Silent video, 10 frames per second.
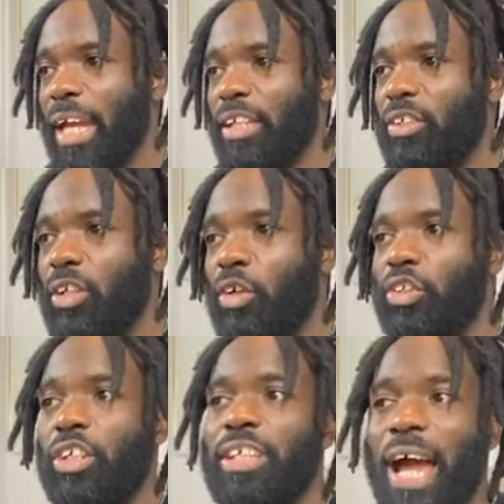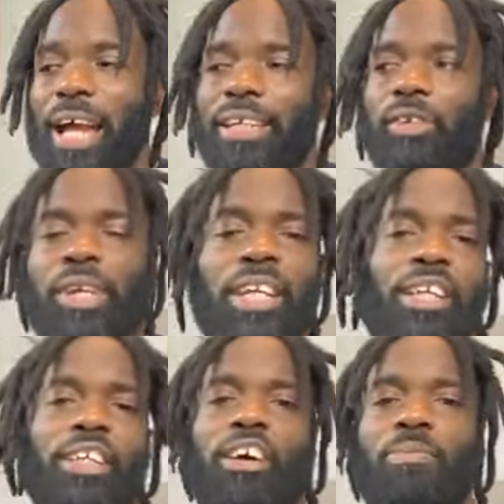and you're not
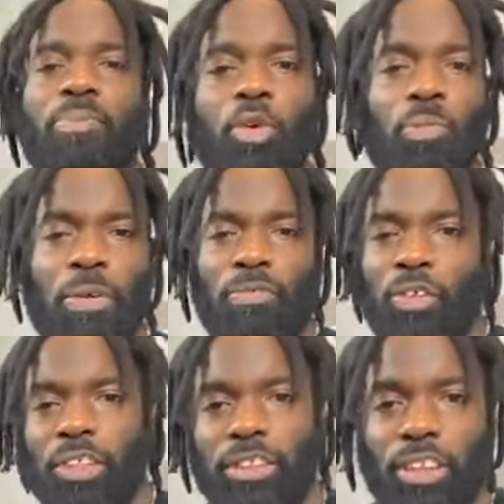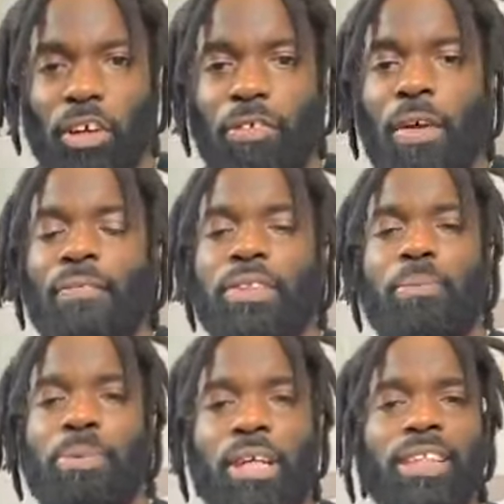creating enough movement for yourself,
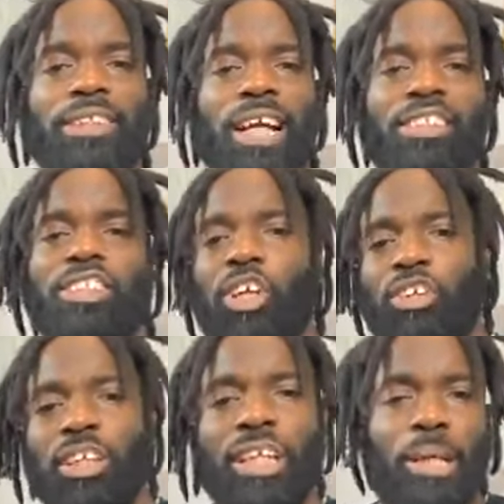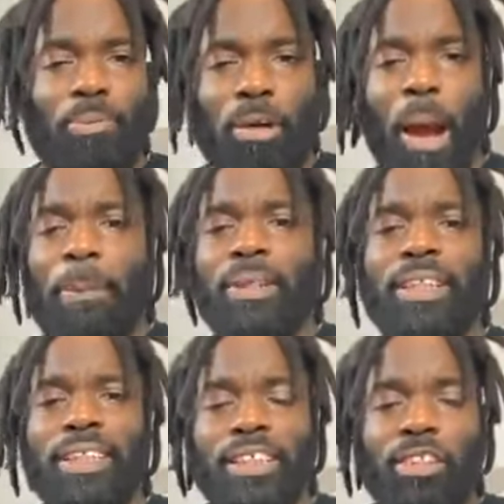the blood is not circulating
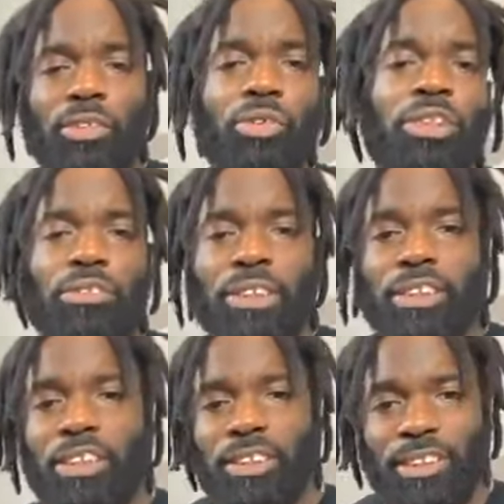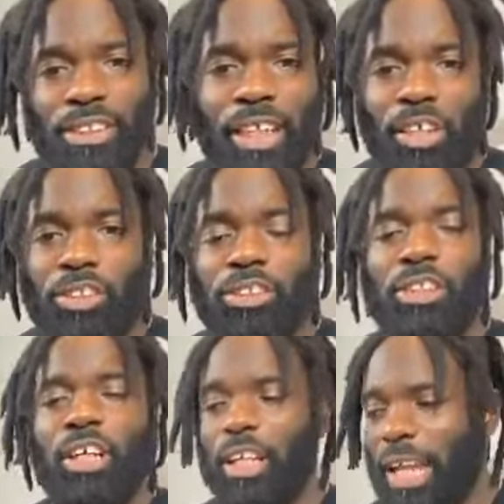properly to get the nutrients to the cells
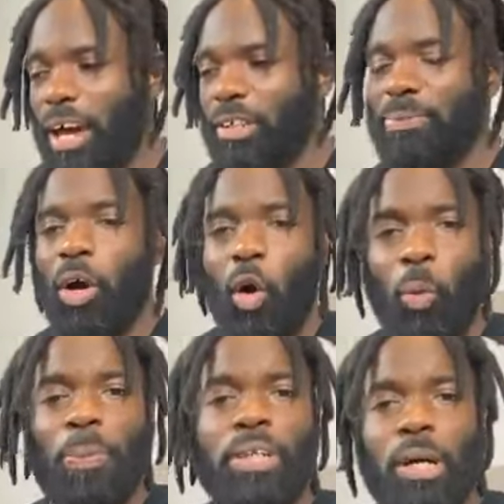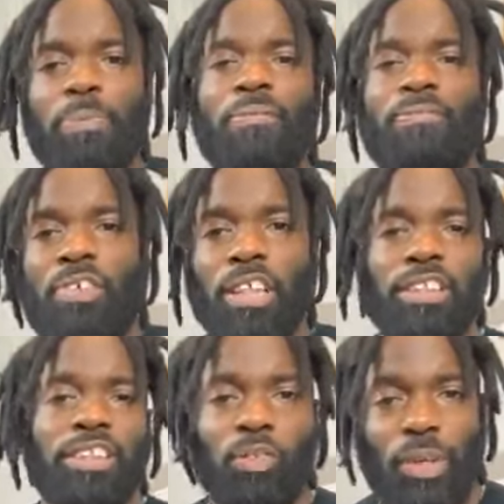to allow them to open up and
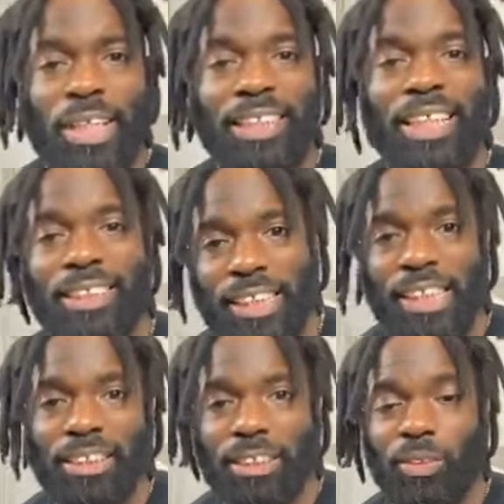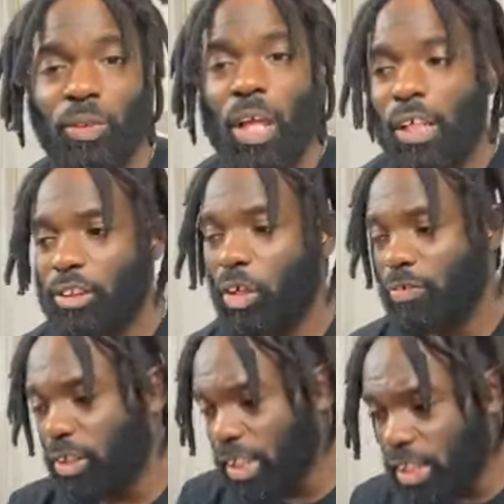function in the way that they need to. So
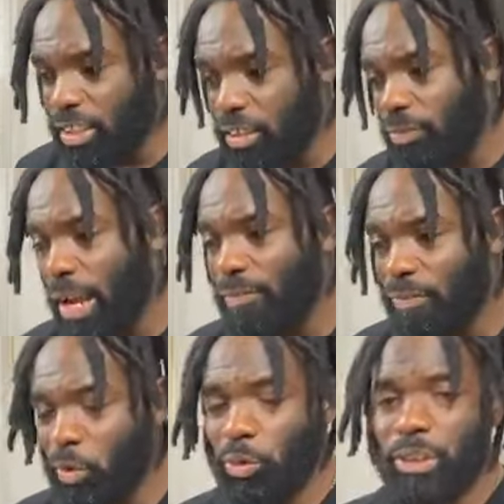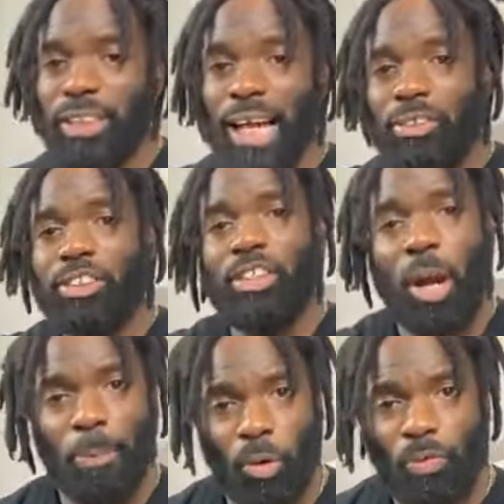if you're eating the right foods and now you
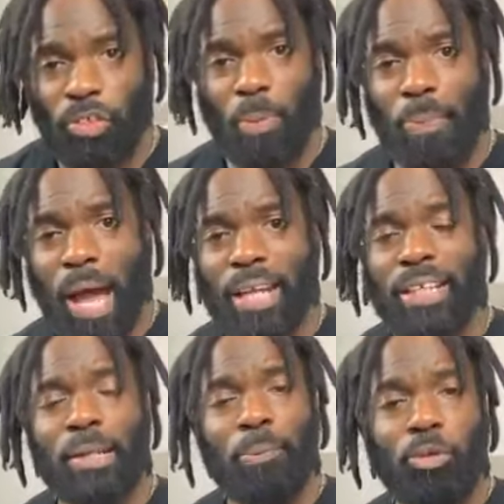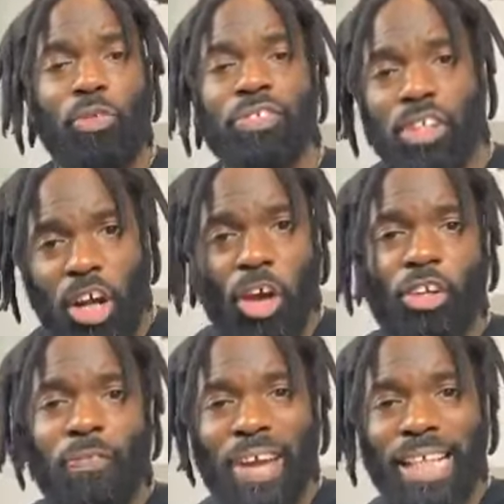start moving your body and improving your
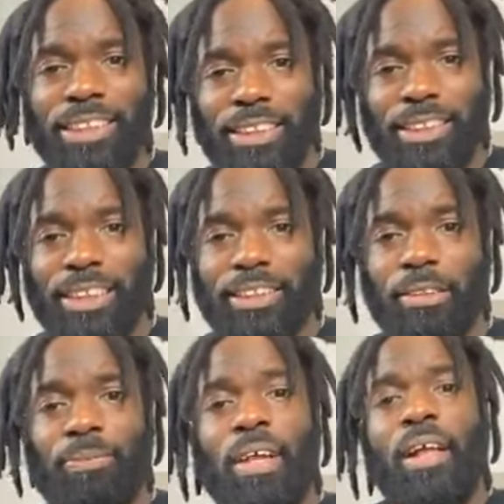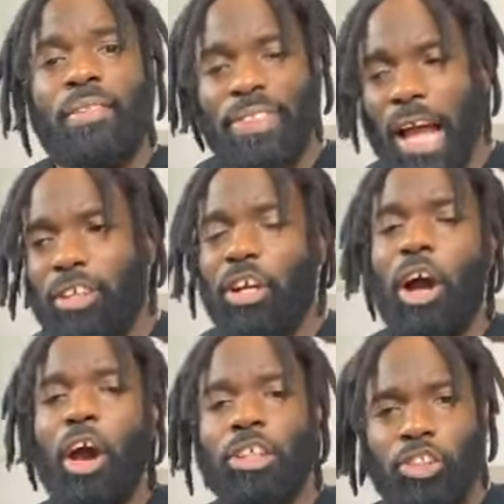cardiovascular system, now your
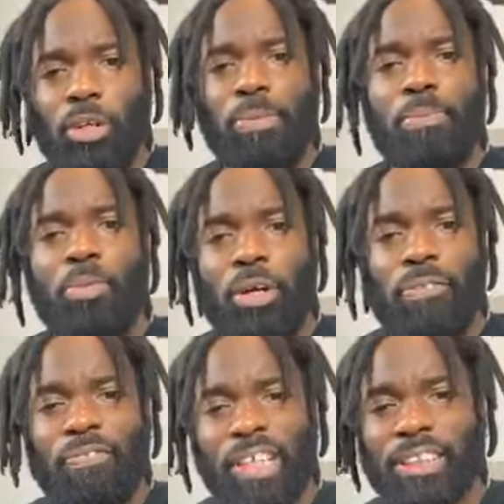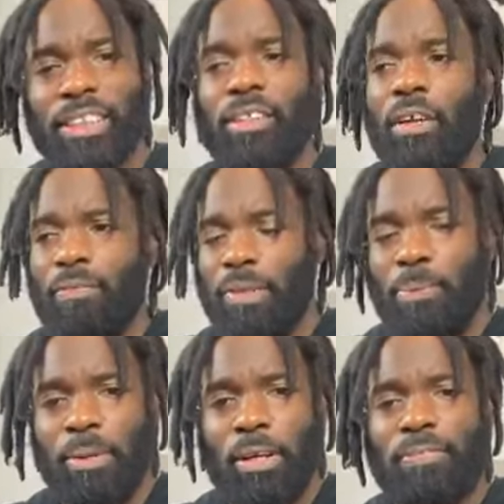heart's going to be more efficient.
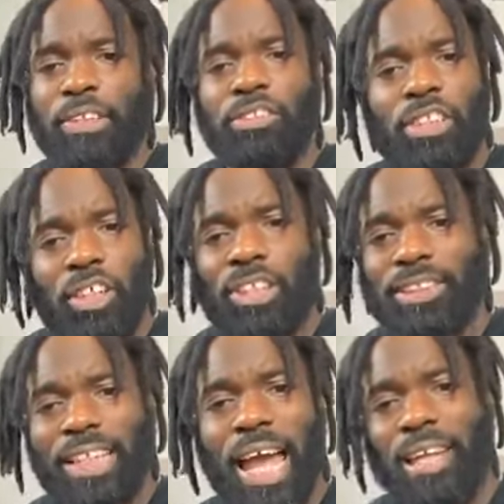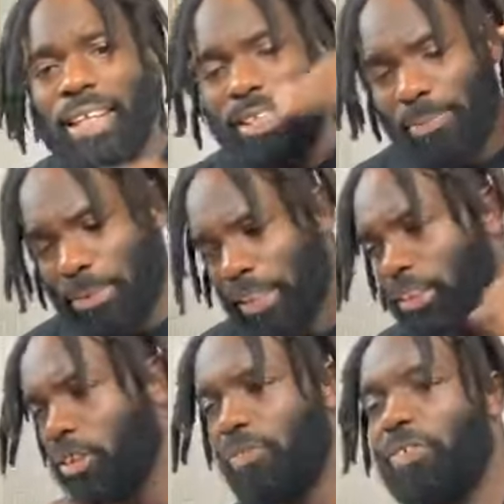The blood vessels are going to dilate. The
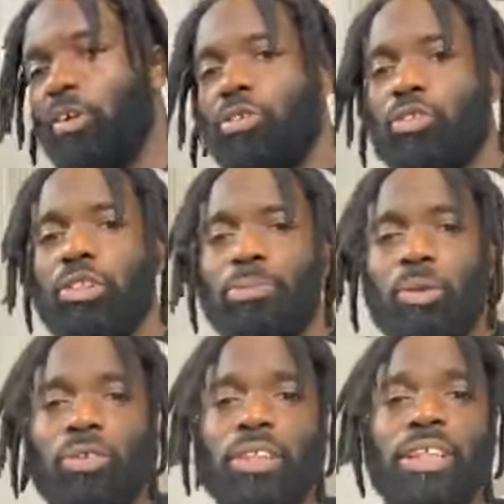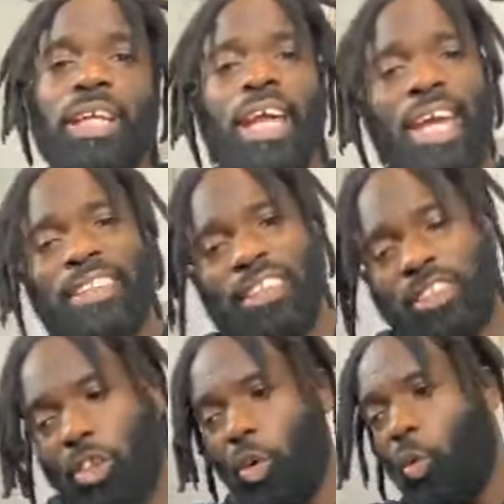blood's going to flow through smoothly, and it's
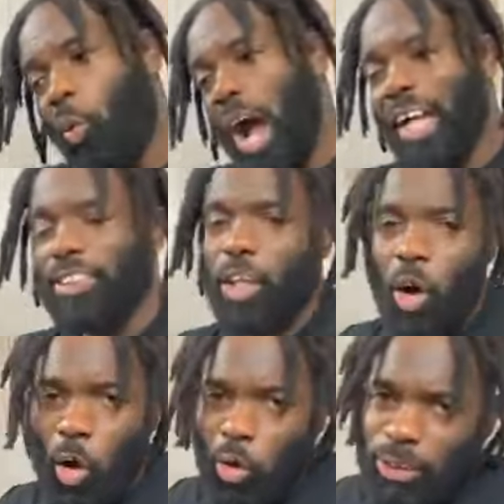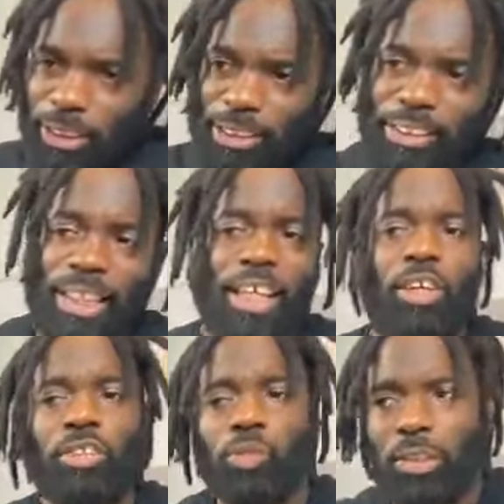just going to wash all these
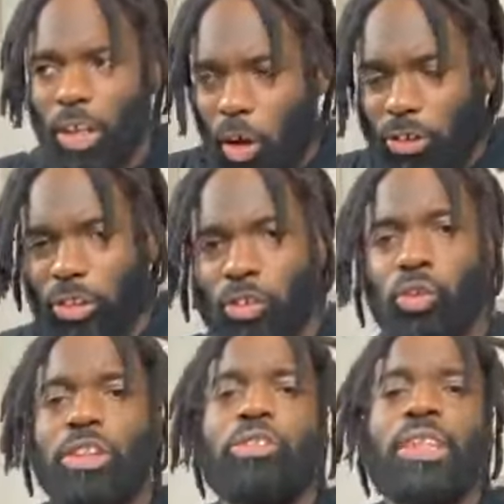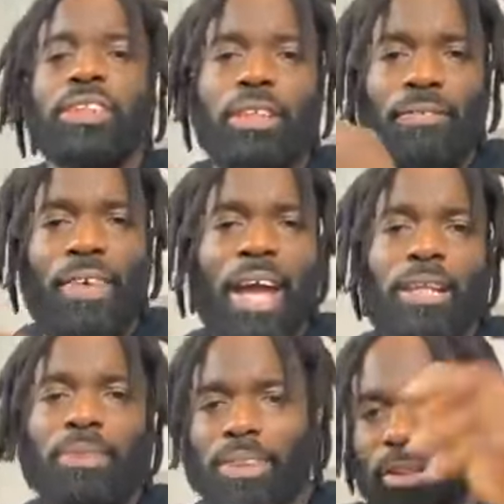cells with all the nutrients and the
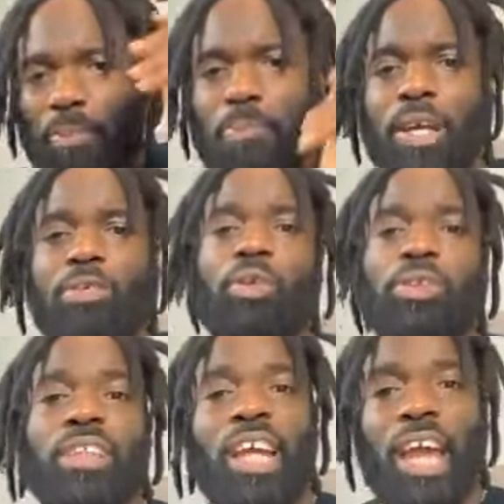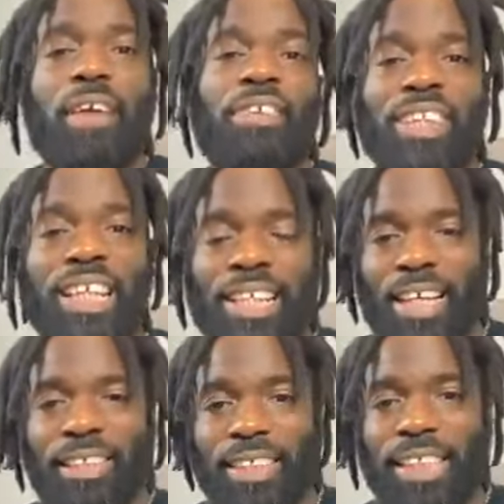vitamins and the minerals and everything
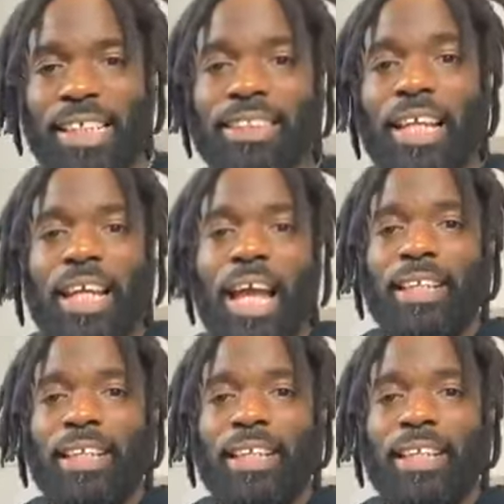that it needs.